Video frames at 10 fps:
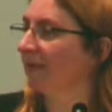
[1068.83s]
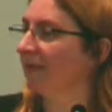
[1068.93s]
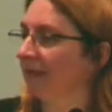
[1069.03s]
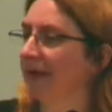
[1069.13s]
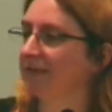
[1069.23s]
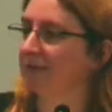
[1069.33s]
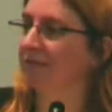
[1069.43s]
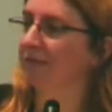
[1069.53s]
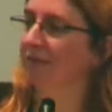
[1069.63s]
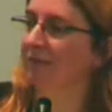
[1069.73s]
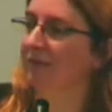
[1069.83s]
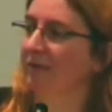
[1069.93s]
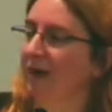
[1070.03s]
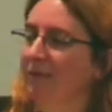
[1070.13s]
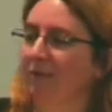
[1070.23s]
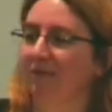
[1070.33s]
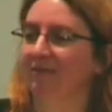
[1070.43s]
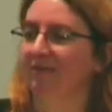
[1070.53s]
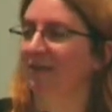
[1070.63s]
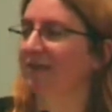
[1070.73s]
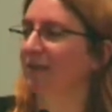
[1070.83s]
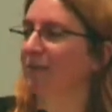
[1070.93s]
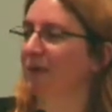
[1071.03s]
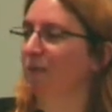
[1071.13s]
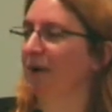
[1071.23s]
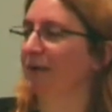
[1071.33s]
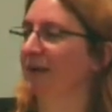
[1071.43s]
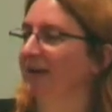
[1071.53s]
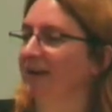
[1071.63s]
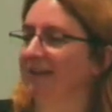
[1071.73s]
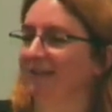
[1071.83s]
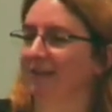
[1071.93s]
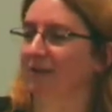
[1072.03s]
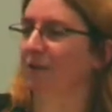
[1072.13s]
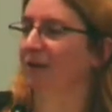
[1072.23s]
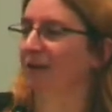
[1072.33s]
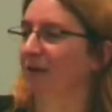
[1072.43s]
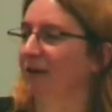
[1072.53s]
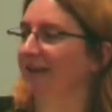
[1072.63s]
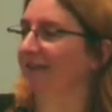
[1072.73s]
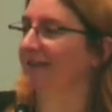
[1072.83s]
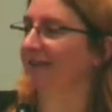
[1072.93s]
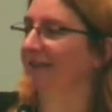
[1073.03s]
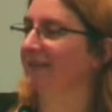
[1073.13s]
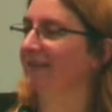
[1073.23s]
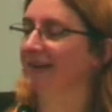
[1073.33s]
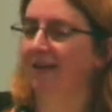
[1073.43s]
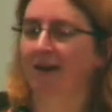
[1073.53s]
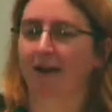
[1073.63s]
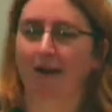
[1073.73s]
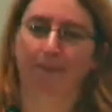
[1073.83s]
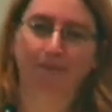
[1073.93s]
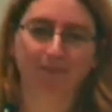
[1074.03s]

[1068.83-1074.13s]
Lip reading: Yeah, so the comment was, it's not that nobody wanted my data, it's that nobody knew it existed. And